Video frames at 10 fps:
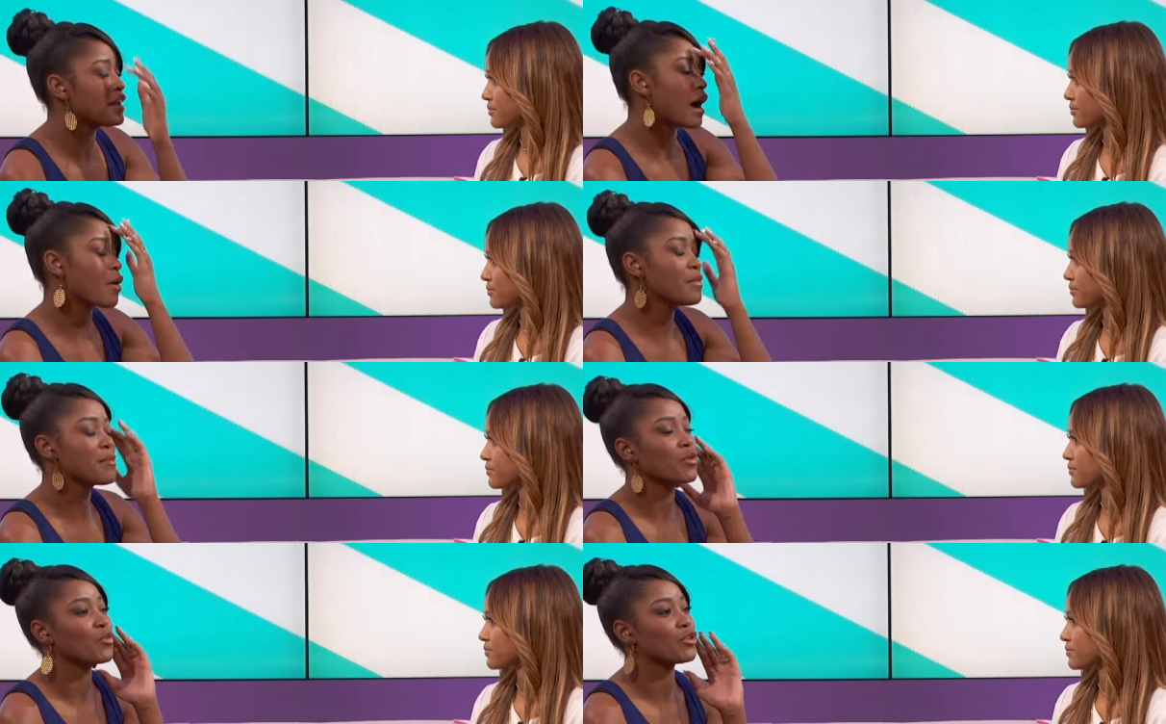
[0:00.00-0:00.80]
Speaker 1: Now, I
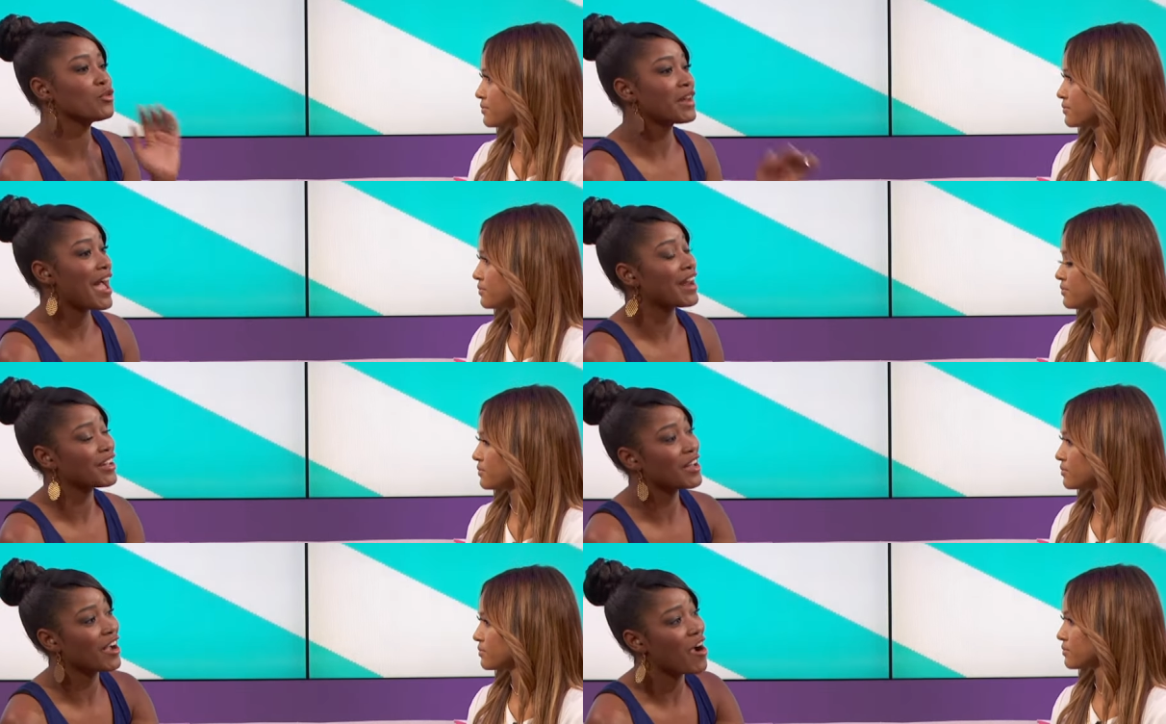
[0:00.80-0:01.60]
remember when you and I
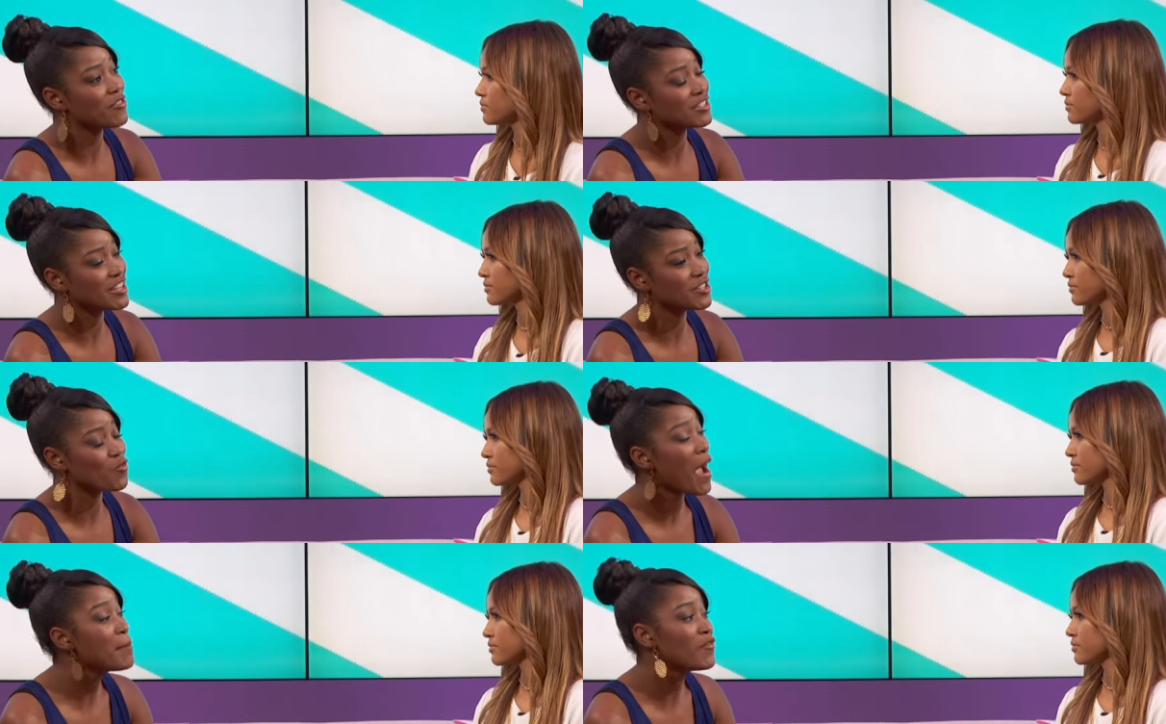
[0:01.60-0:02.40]
had a, a,
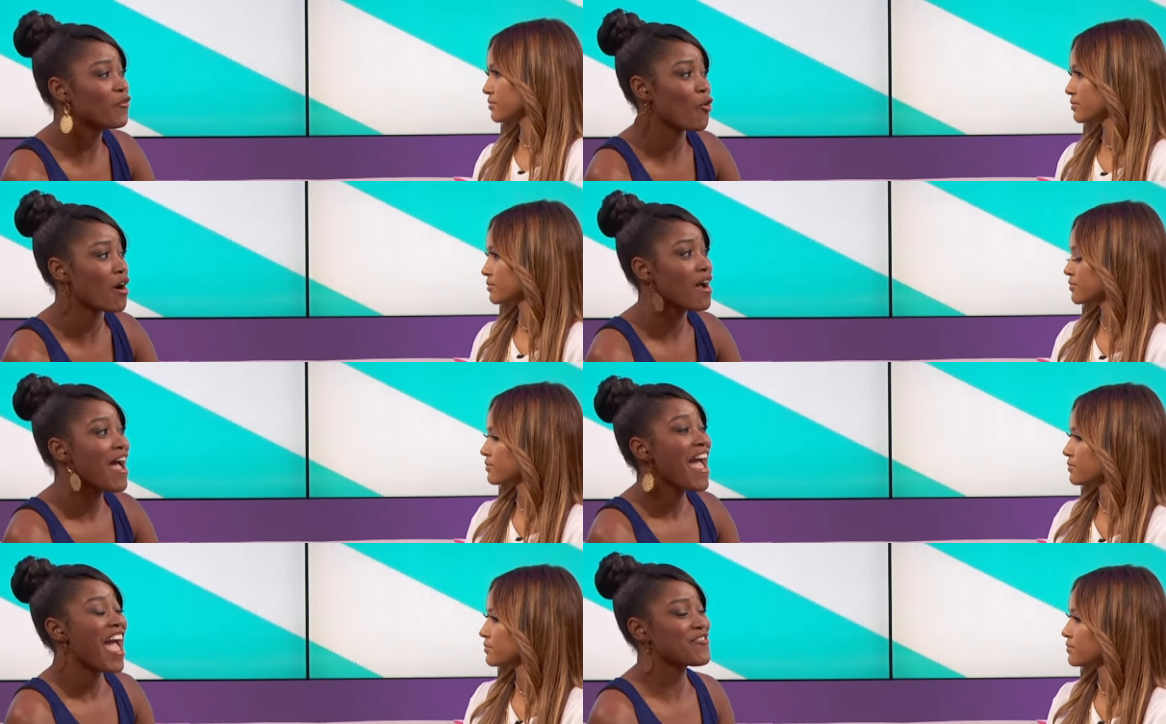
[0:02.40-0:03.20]
conversation right before
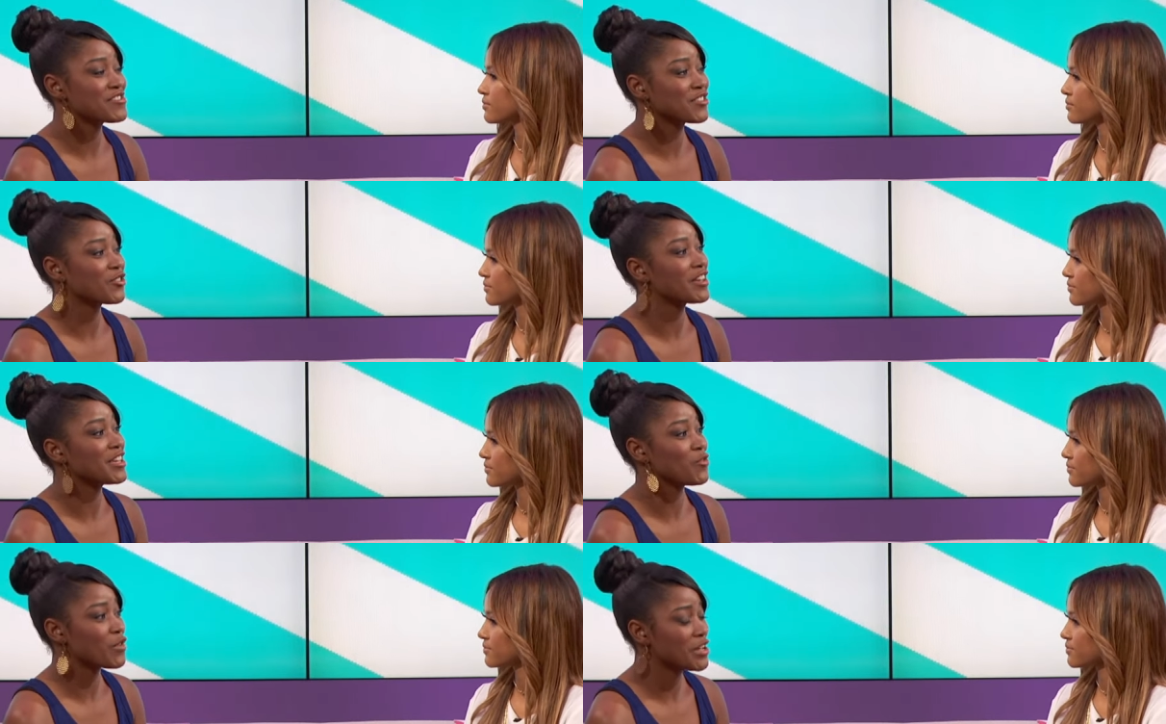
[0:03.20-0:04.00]
everything
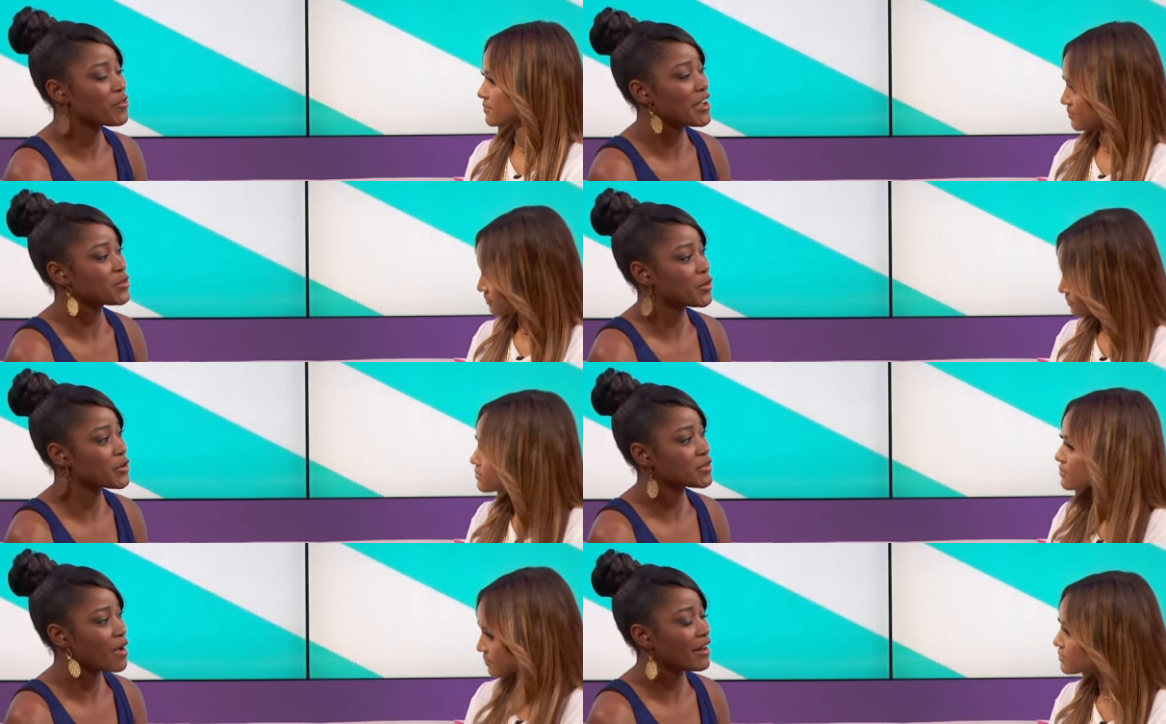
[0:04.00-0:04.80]
started getting really crazy
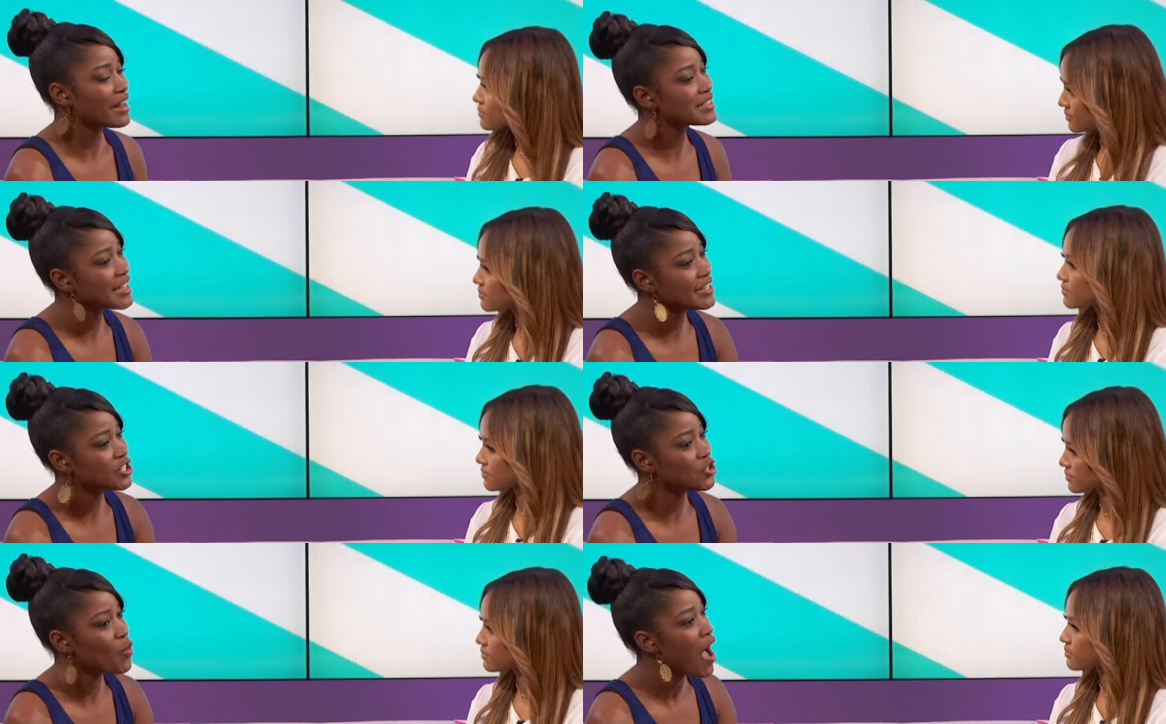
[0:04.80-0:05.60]
with Chris Brown, and I
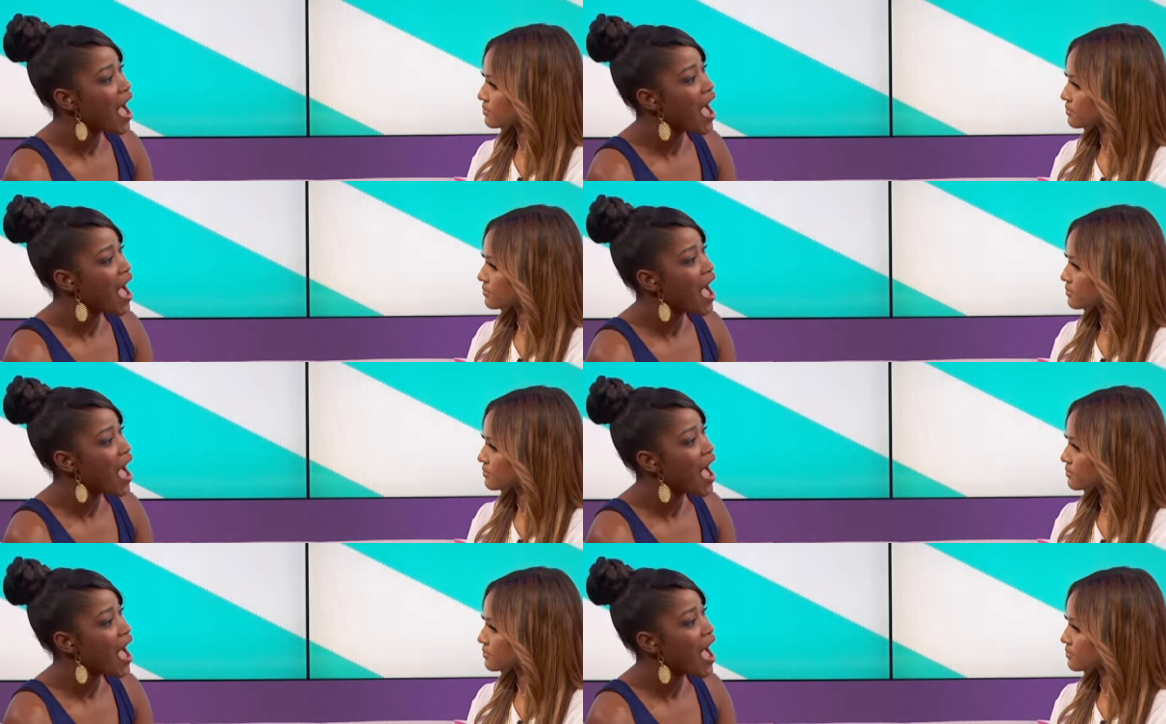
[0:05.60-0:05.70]
said to you,